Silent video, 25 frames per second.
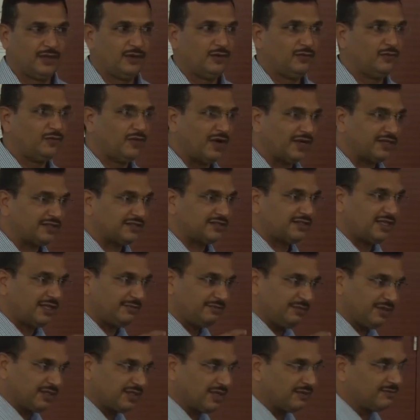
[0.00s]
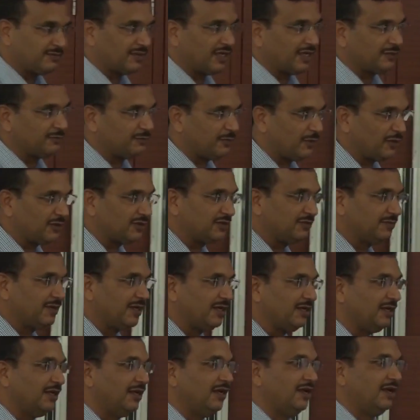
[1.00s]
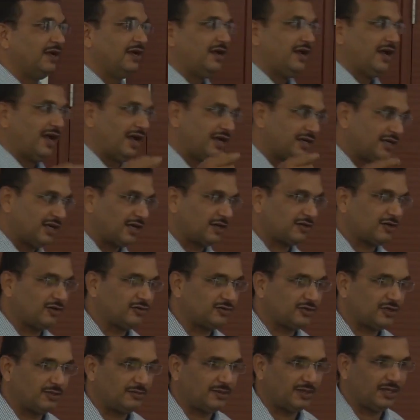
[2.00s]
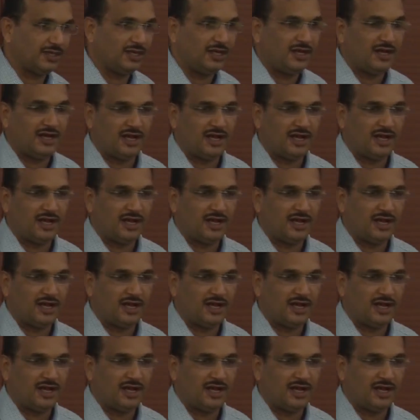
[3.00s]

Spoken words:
Once they become responsible and accountable,